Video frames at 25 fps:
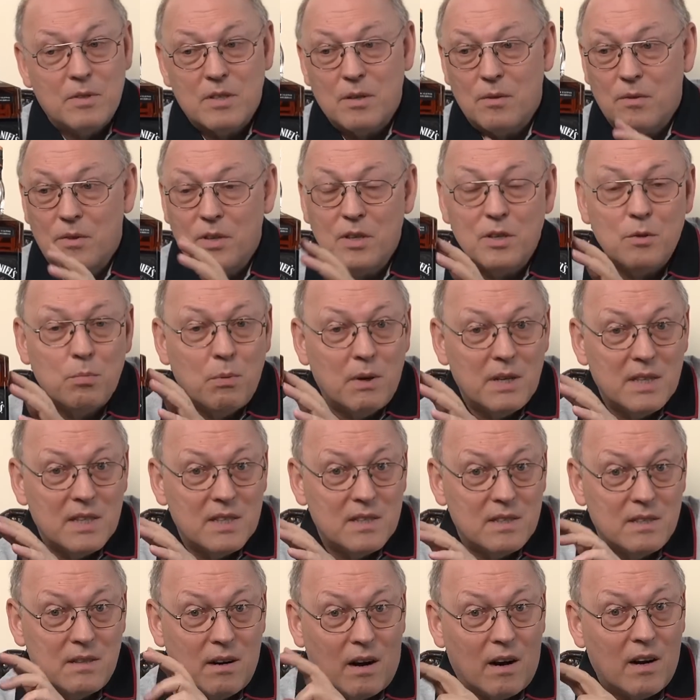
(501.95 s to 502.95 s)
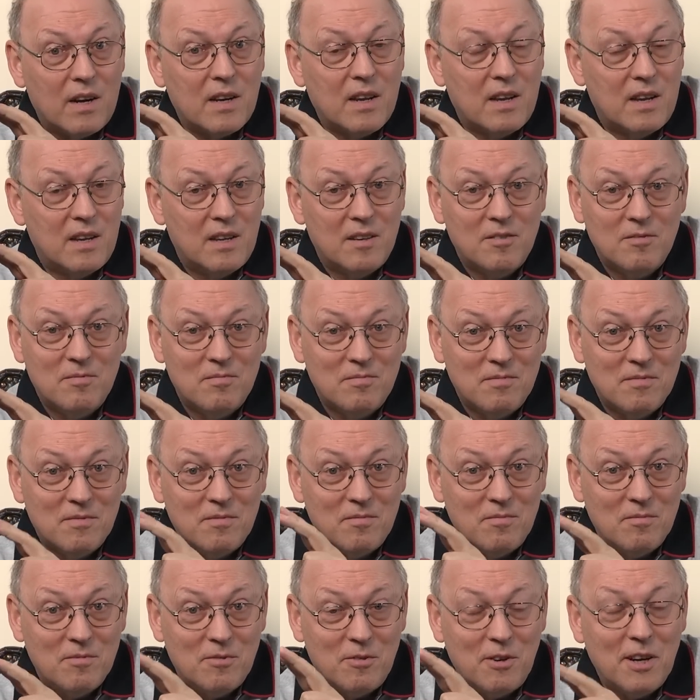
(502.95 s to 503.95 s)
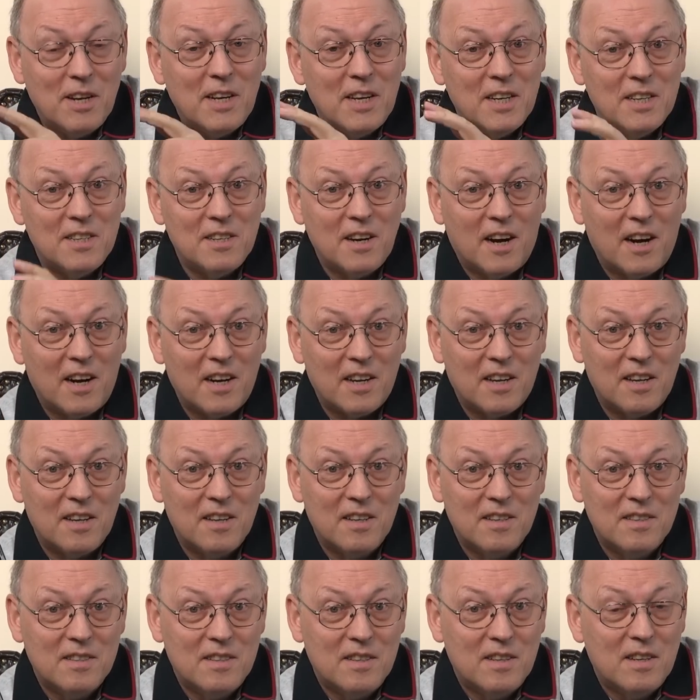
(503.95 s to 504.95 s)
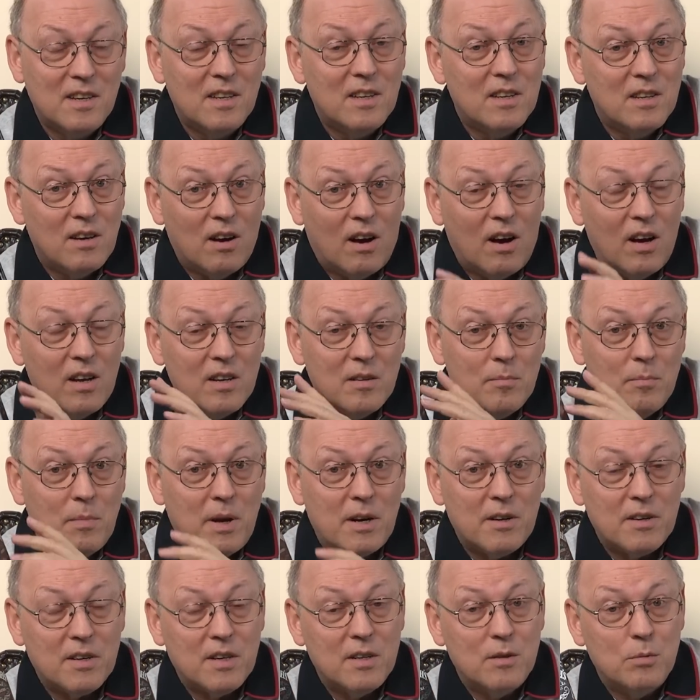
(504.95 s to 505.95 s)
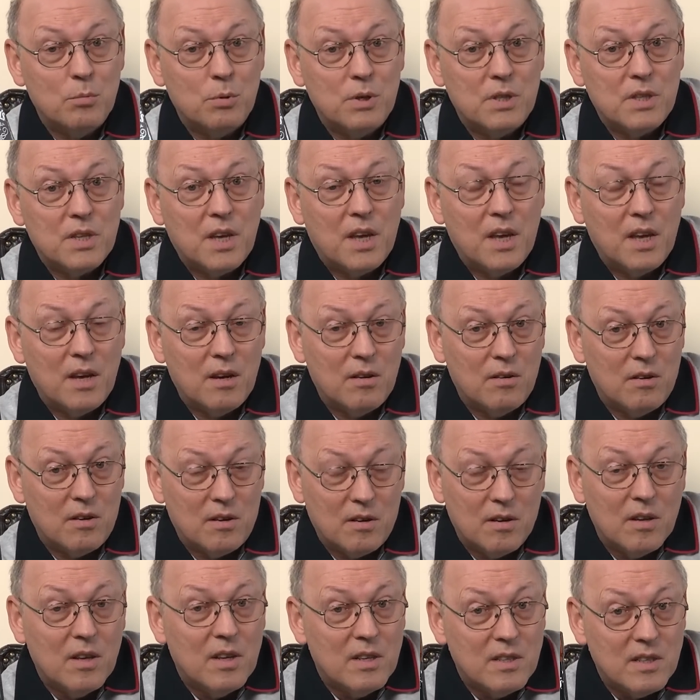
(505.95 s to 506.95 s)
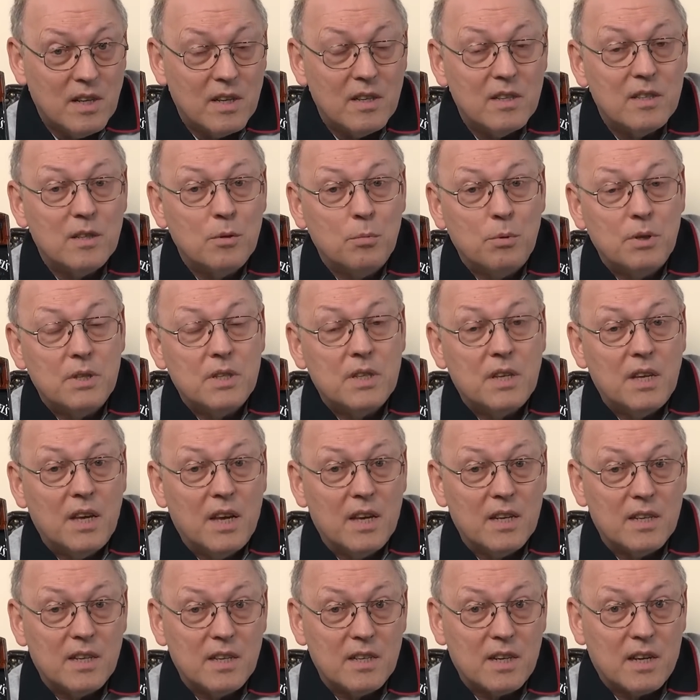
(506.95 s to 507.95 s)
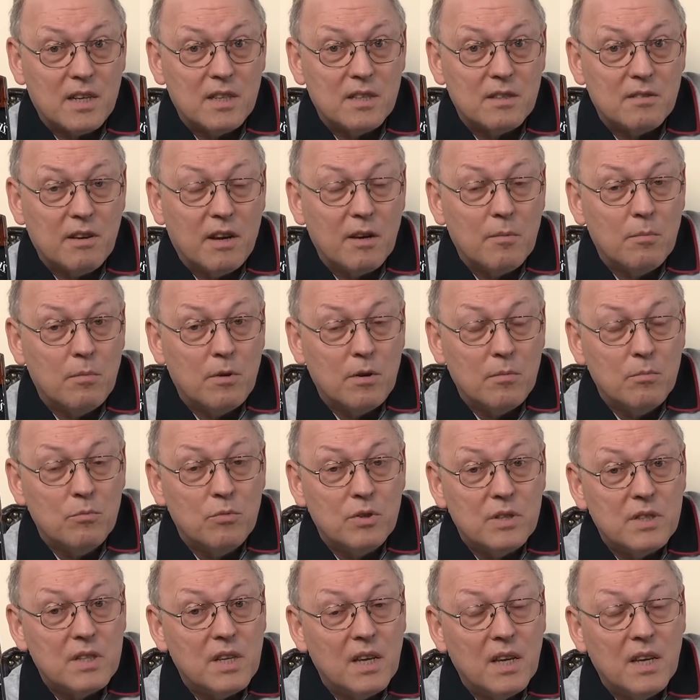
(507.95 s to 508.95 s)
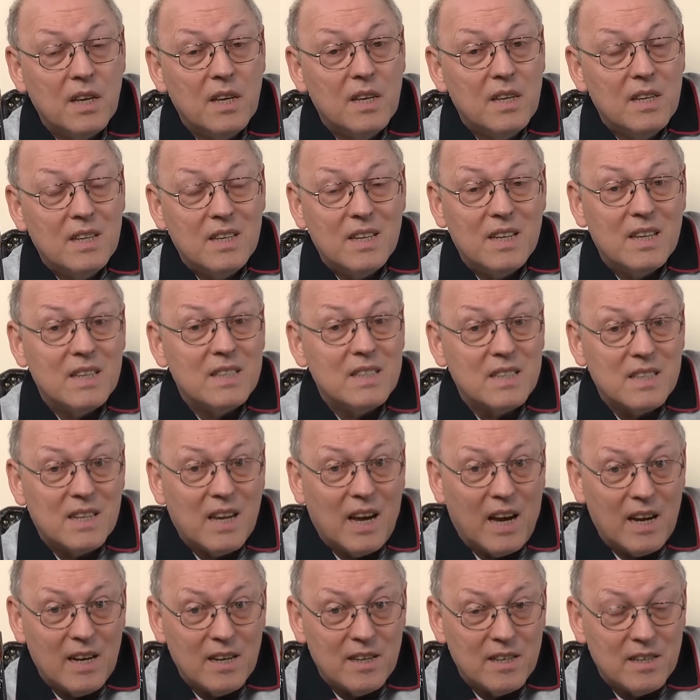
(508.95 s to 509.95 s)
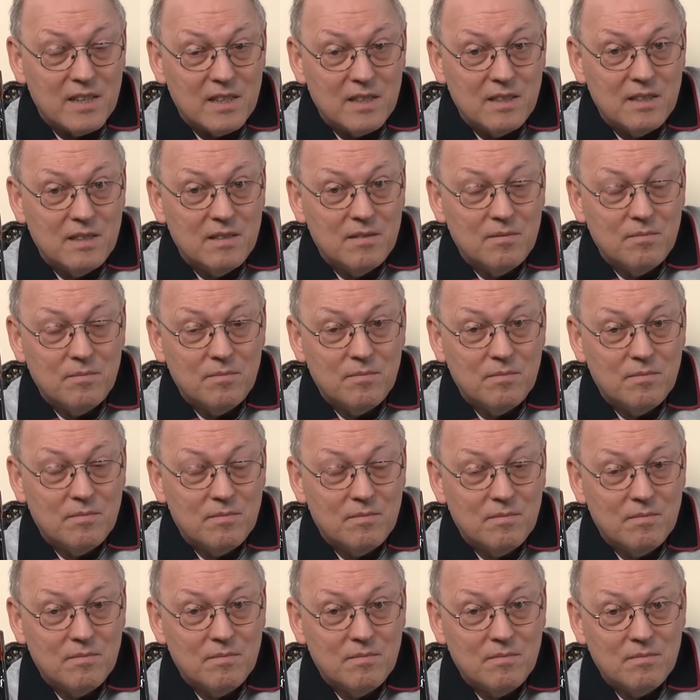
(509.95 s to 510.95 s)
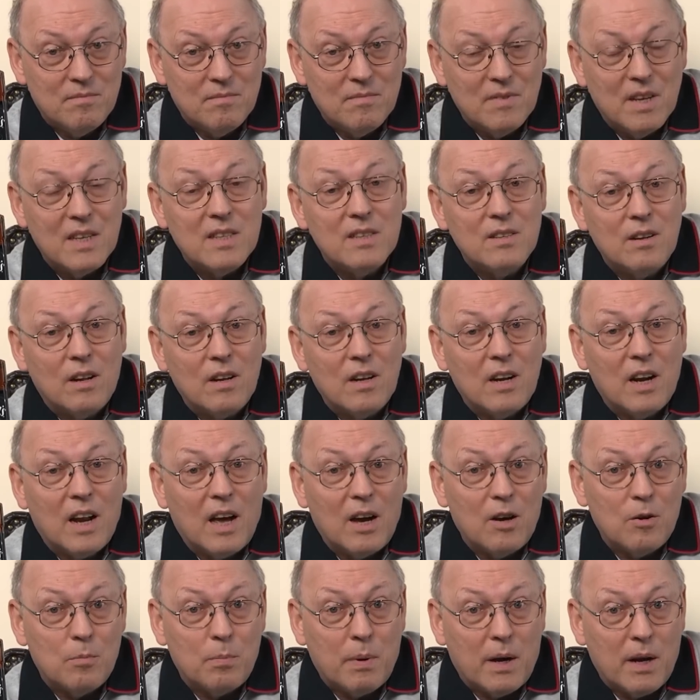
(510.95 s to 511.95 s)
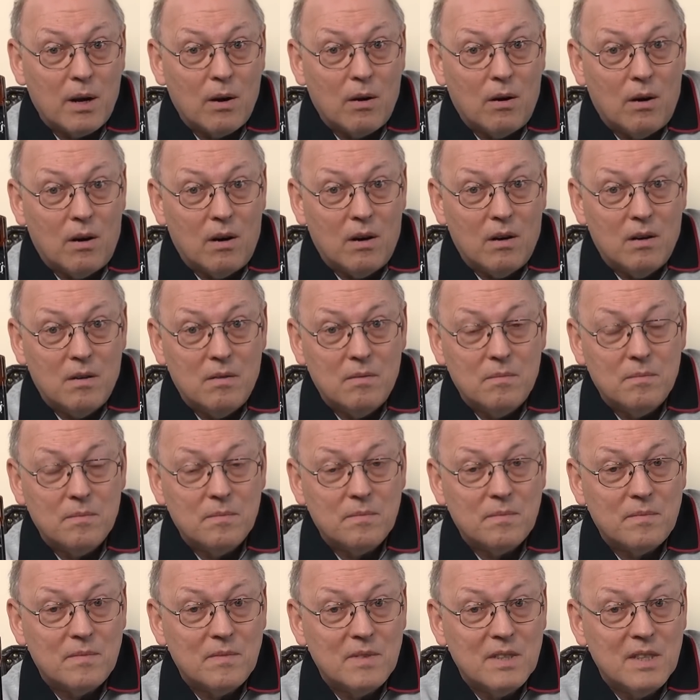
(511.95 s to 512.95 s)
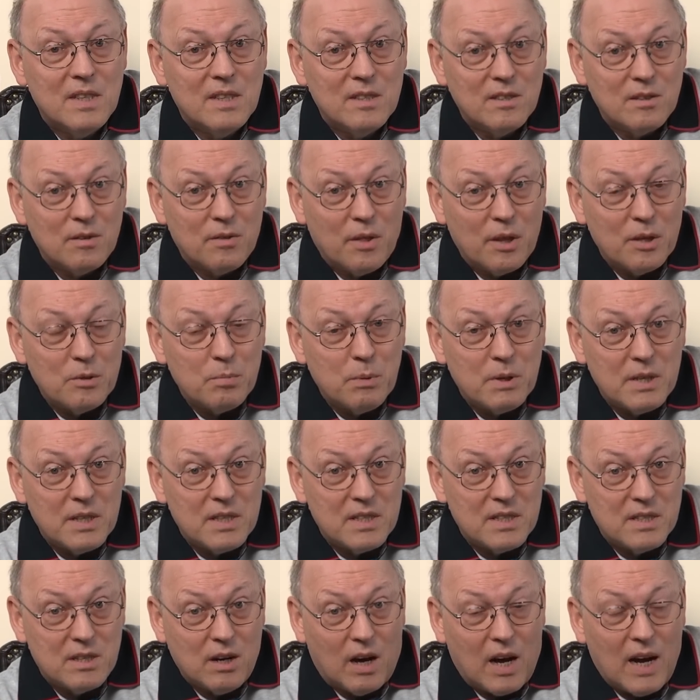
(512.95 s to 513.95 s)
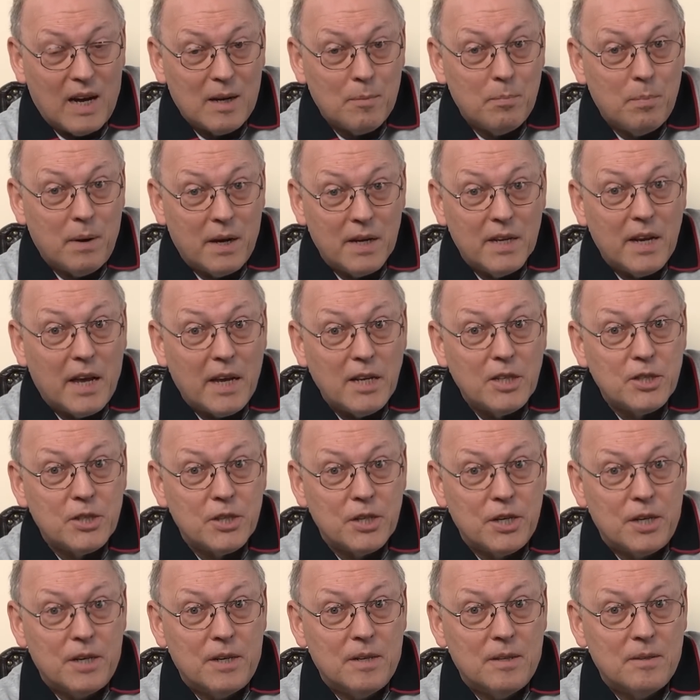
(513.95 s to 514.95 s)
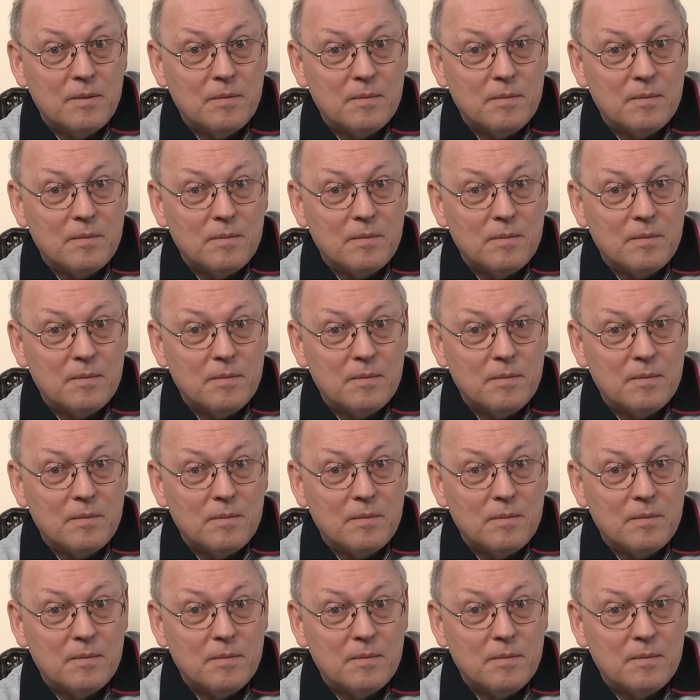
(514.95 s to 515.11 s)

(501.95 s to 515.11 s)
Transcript: So this one is dark, really dark. All American whiskey or Tennessee whiskey and Kentucky Straight Bourbon whiskey isn't colored. It's not allowed by law. So this one is dark by nature.